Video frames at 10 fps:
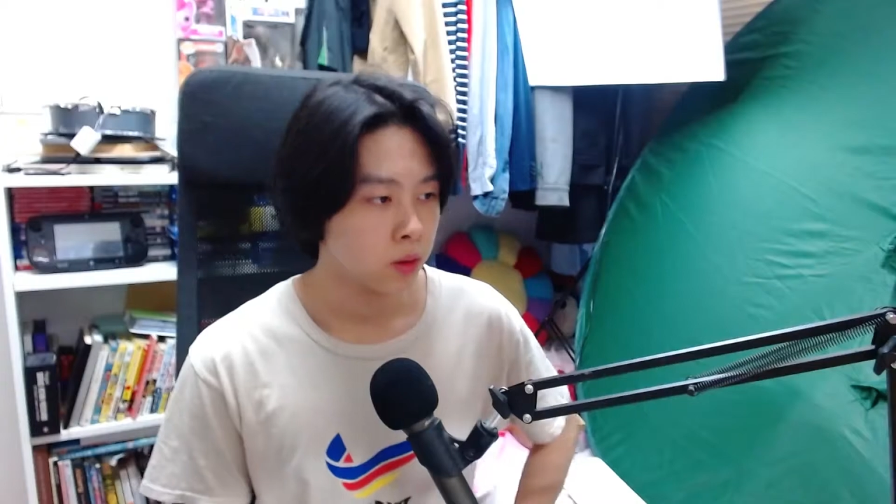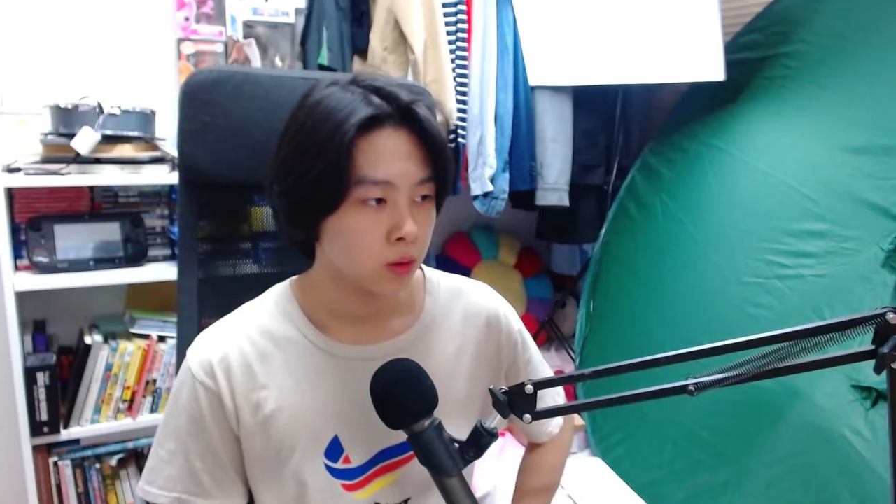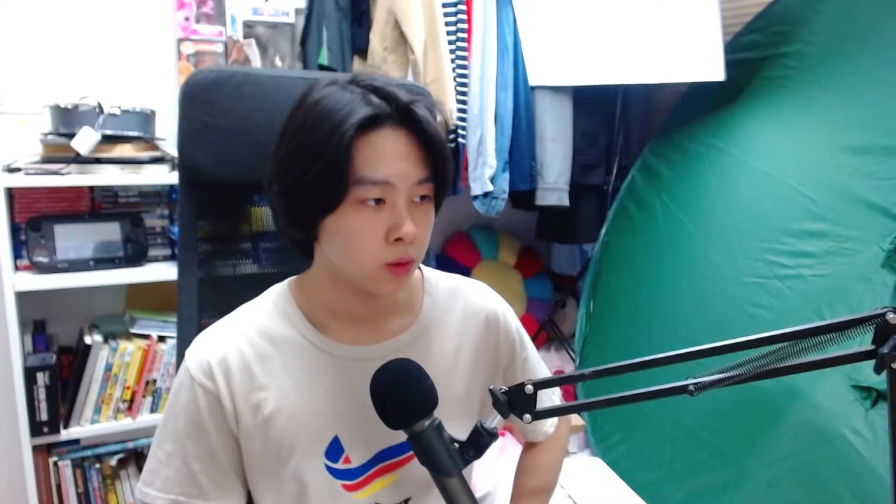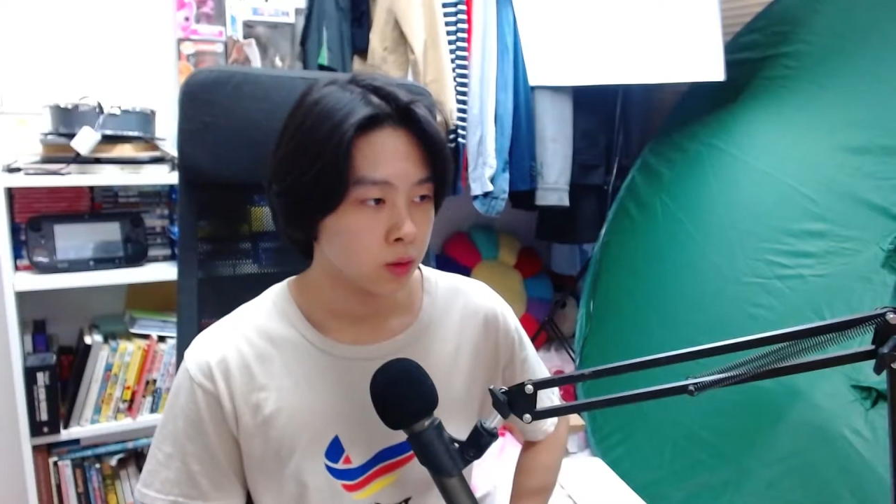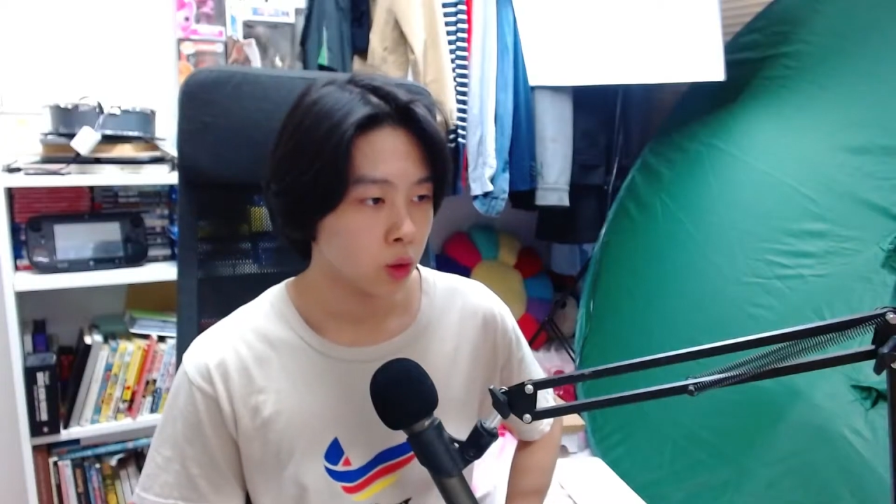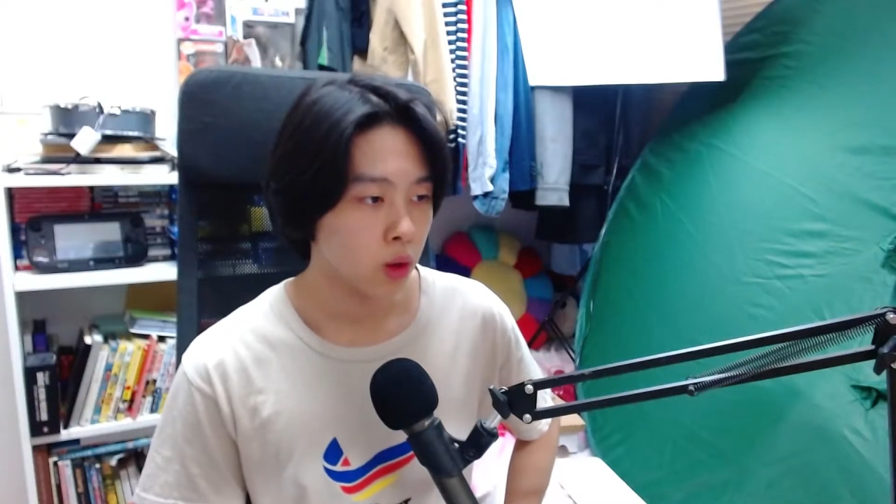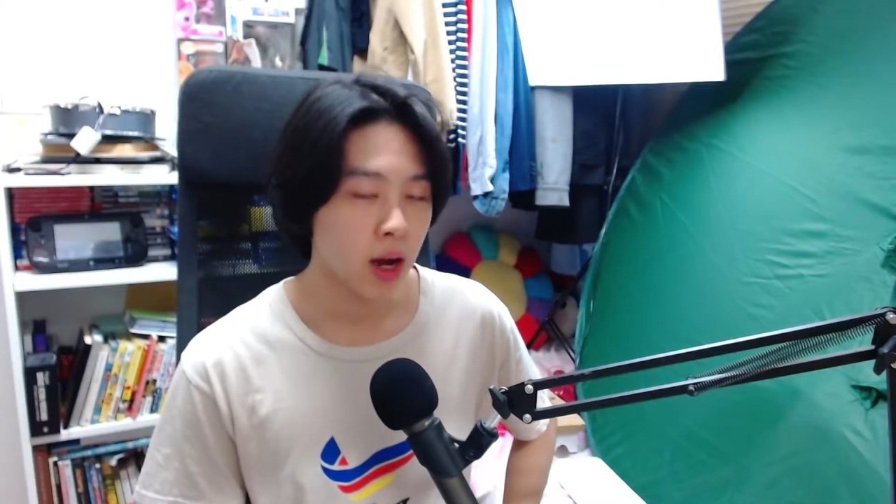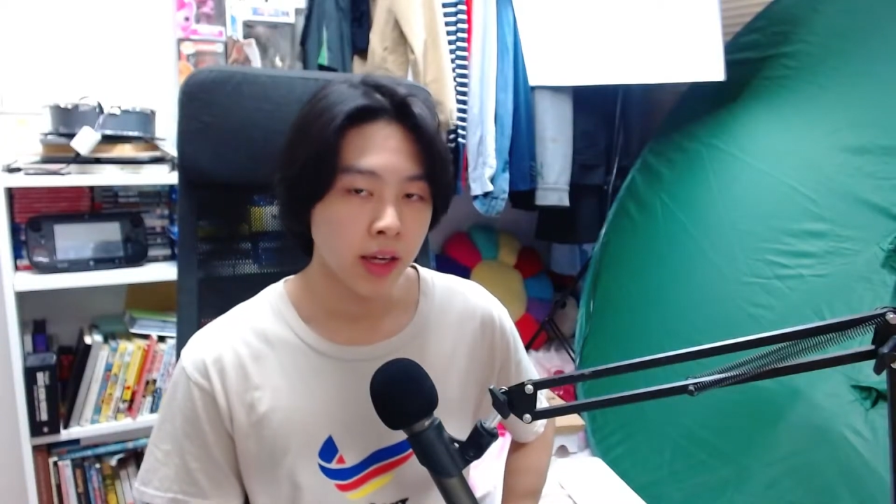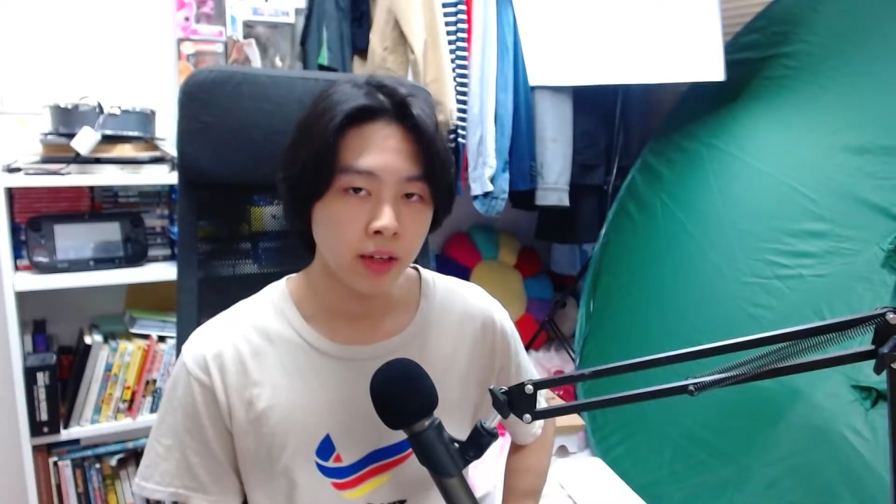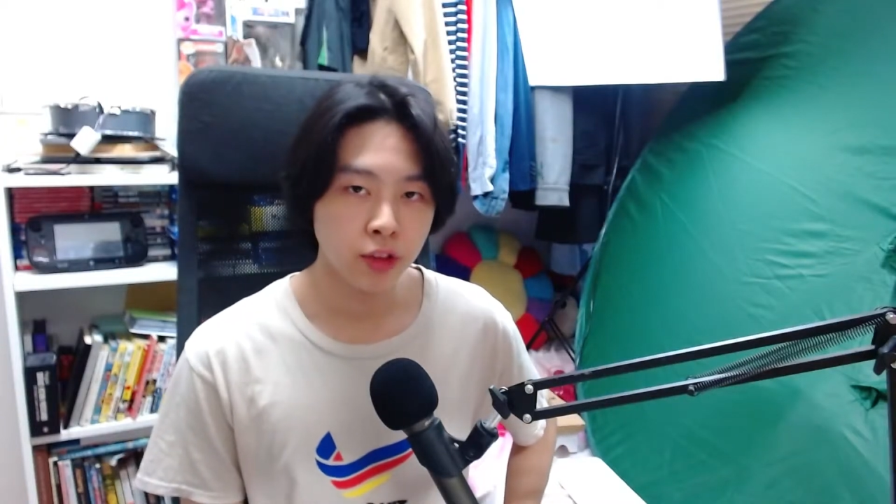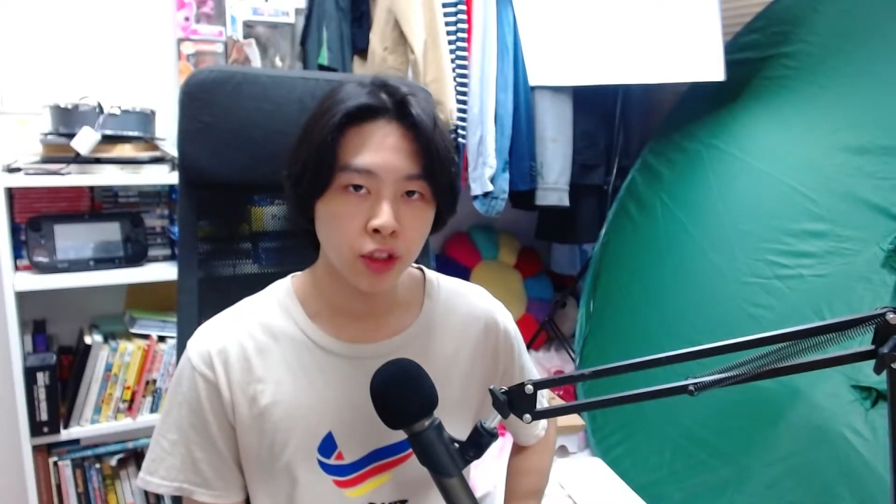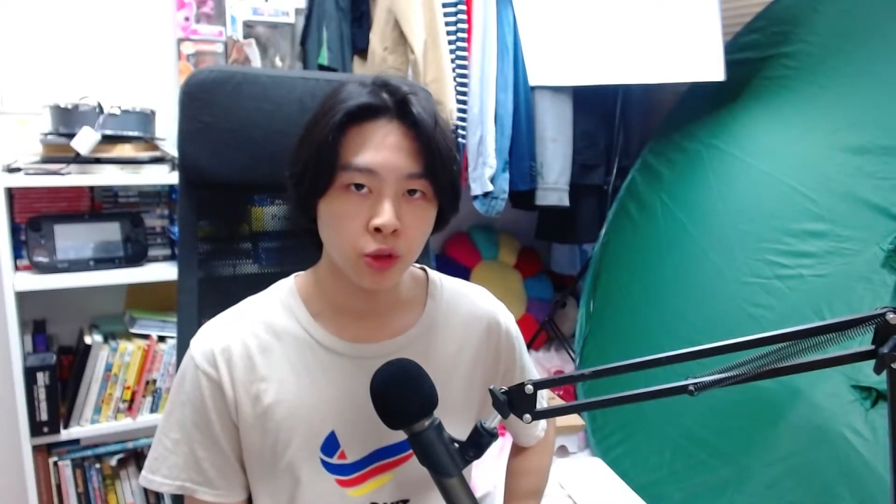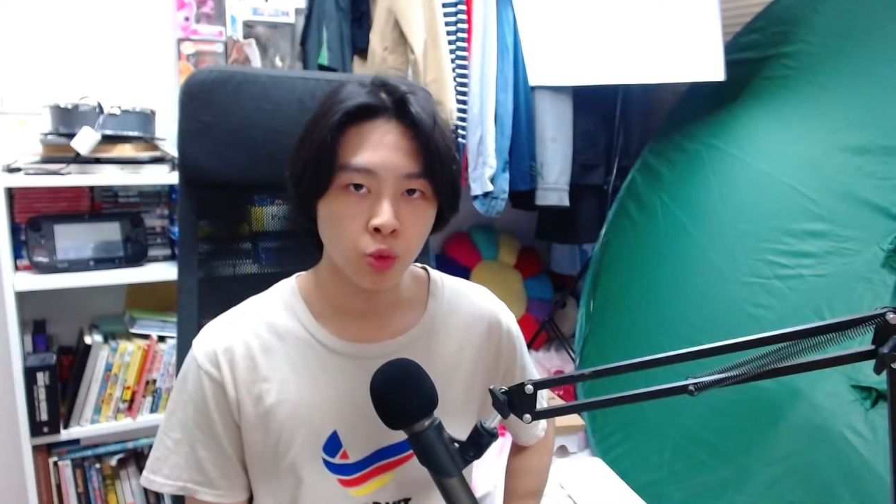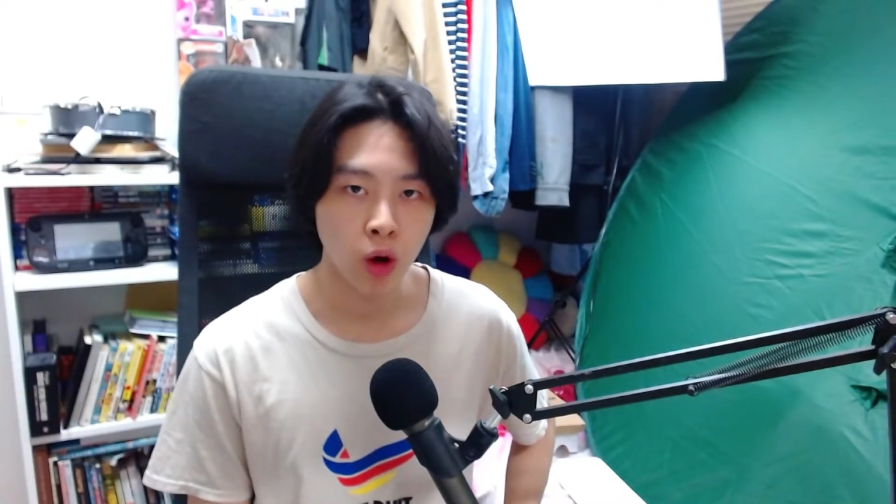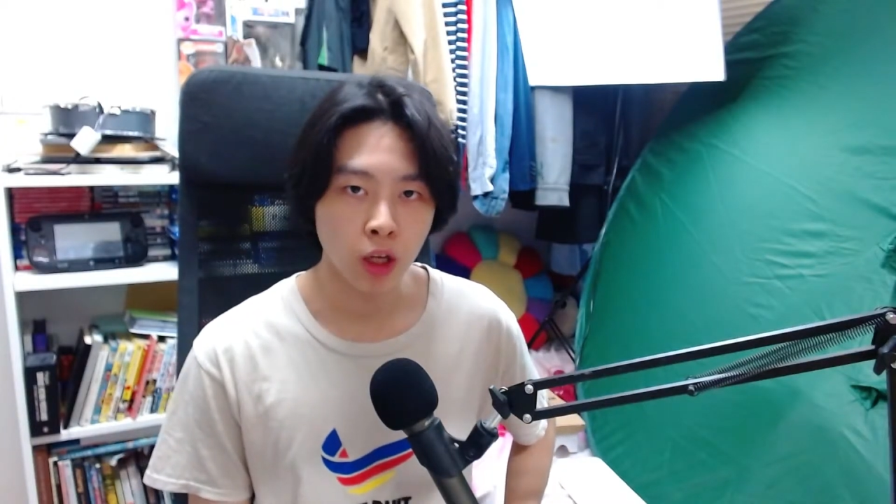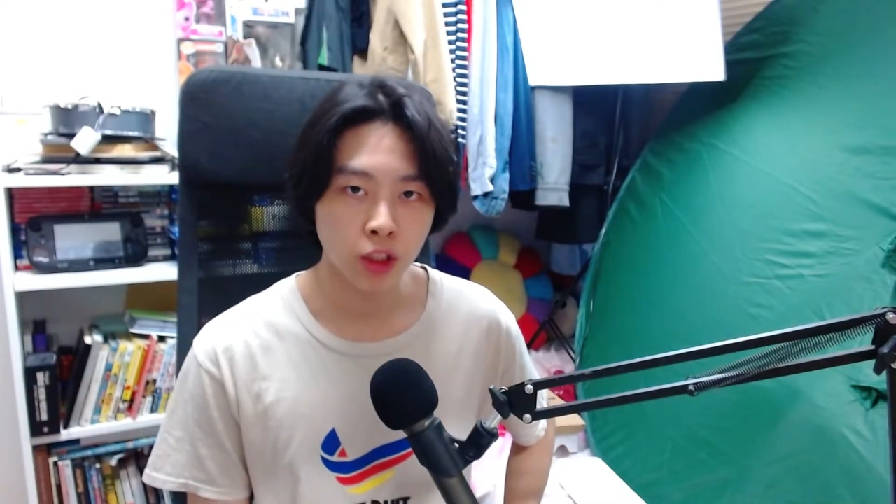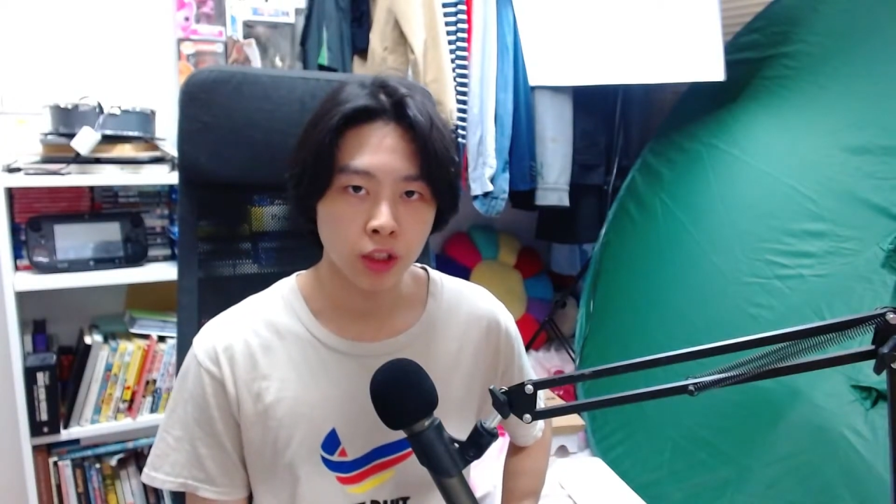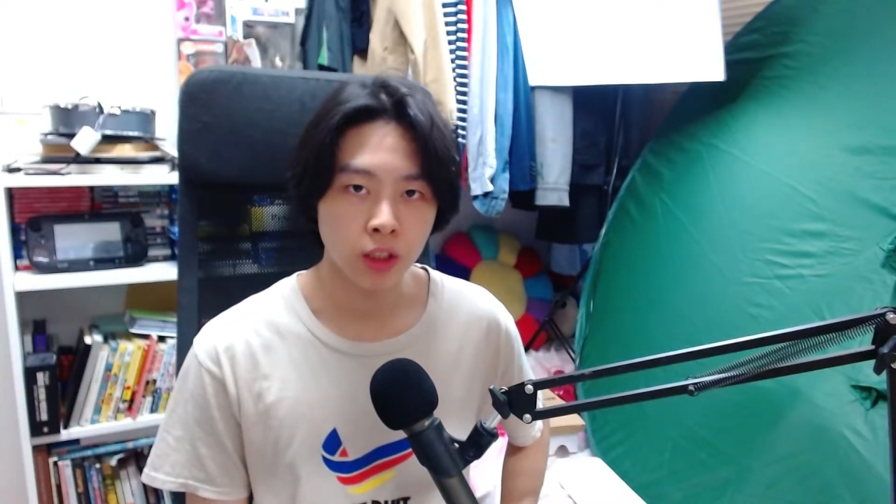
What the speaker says: So I have just watched